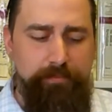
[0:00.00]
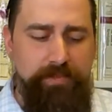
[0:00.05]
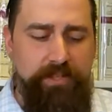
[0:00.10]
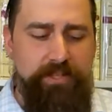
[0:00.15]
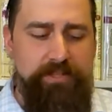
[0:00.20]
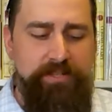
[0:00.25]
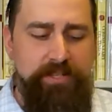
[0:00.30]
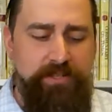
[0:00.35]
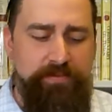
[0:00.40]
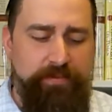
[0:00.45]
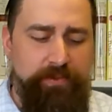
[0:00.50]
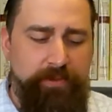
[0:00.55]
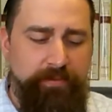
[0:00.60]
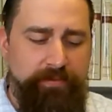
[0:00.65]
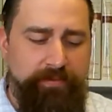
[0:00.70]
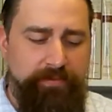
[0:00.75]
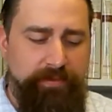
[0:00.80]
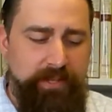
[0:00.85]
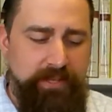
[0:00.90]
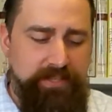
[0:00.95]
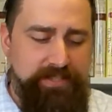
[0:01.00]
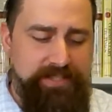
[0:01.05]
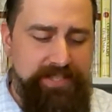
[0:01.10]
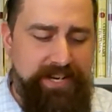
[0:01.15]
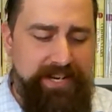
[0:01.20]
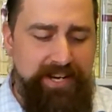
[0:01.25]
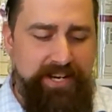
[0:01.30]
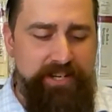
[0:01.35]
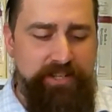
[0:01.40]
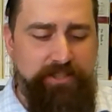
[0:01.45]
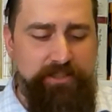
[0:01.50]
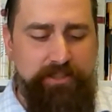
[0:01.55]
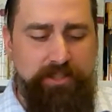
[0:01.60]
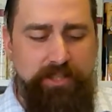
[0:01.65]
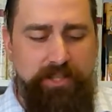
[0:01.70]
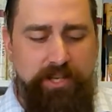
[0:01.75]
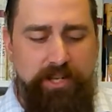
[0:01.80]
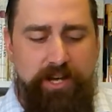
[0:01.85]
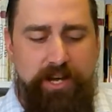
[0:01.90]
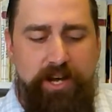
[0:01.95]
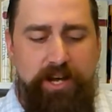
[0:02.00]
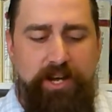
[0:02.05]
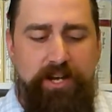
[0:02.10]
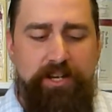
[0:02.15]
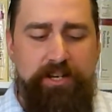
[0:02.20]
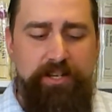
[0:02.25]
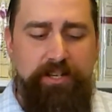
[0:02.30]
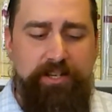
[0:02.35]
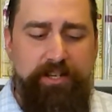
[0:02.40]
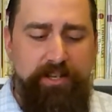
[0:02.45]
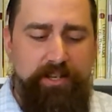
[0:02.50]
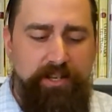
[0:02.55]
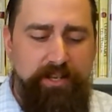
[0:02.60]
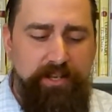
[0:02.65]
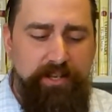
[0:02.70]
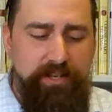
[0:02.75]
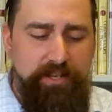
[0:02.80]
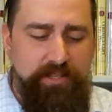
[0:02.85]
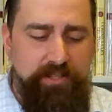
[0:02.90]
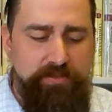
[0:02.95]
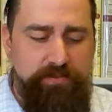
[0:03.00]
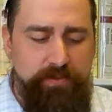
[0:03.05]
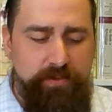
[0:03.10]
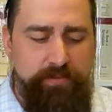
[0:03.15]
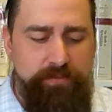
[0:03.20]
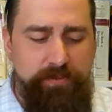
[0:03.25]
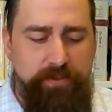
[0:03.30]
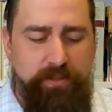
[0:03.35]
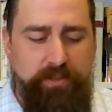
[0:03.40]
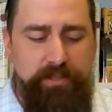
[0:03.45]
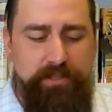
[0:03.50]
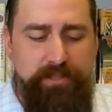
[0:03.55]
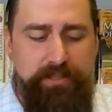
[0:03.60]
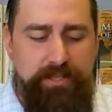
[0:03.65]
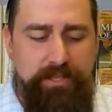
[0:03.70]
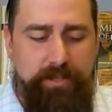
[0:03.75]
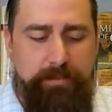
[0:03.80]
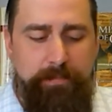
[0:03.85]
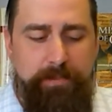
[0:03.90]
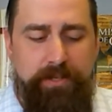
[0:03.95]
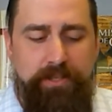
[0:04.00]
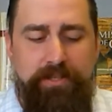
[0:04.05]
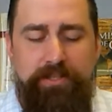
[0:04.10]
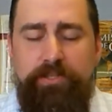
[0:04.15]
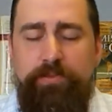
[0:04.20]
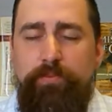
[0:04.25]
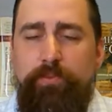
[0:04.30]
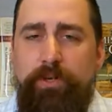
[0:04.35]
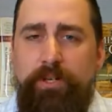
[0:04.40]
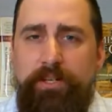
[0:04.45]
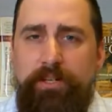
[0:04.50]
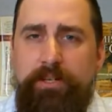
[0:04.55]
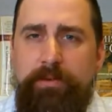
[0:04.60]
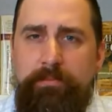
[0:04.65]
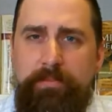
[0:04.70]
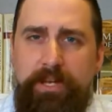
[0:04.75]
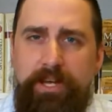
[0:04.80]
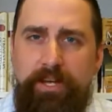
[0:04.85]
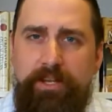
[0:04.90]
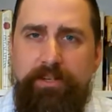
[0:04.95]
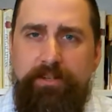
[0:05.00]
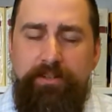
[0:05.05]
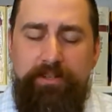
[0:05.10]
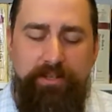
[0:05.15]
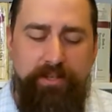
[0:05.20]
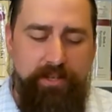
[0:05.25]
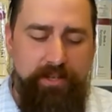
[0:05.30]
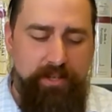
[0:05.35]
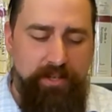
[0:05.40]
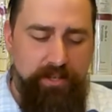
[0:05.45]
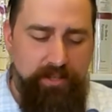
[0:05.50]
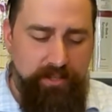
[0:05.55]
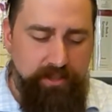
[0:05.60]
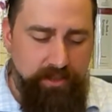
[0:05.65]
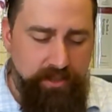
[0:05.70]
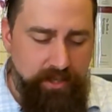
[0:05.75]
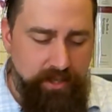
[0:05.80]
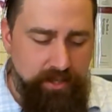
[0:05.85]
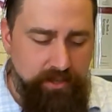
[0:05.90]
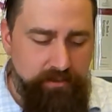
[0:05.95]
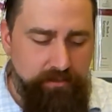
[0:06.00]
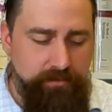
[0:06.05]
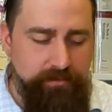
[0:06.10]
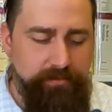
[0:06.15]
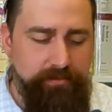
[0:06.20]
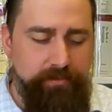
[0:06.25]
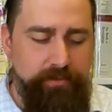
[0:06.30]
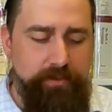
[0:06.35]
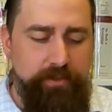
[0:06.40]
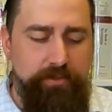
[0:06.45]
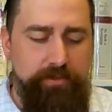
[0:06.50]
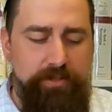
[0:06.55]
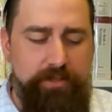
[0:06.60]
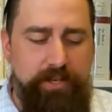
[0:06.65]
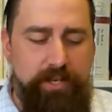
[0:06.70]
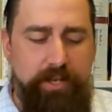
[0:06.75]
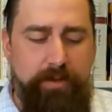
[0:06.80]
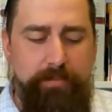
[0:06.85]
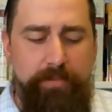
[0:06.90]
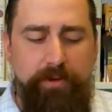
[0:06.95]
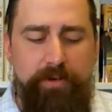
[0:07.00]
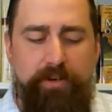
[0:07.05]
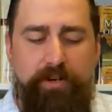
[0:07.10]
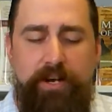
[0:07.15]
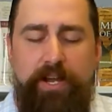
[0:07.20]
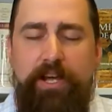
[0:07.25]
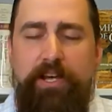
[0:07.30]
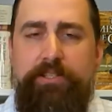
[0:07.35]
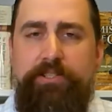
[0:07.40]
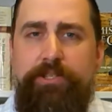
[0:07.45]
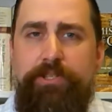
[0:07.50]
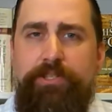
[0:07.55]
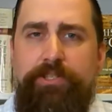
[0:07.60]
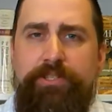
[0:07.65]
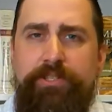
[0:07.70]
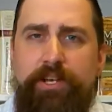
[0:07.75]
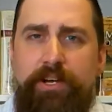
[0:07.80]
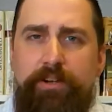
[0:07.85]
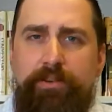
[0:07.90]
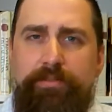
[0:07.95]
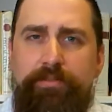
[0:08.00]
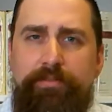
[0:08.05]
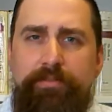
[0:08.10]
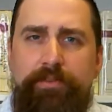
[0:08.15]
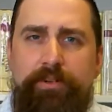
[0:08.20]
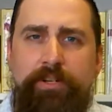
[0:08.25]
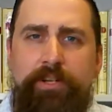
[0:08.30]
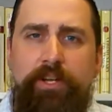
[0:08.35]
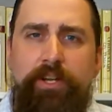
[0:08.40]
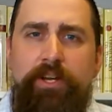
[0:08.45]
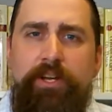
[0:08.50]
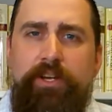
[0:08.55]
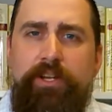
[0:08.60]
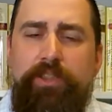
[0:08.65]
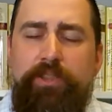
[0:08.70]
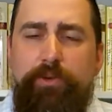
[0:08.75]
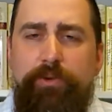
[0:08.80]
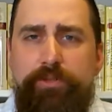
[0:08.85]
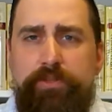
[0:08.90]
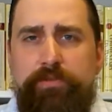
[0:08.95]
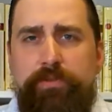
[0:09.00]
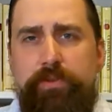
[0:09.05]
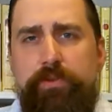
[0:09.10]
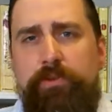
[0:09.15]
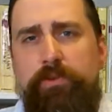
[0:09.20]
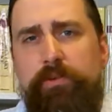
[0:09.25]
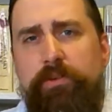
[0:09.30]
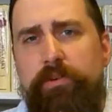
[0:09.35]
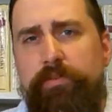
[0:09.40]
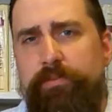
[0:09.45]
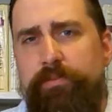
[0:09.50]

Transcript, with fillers: He says, For the entire law is fulfilled in keeping this one command love your neighbor as yourself. Those of you who are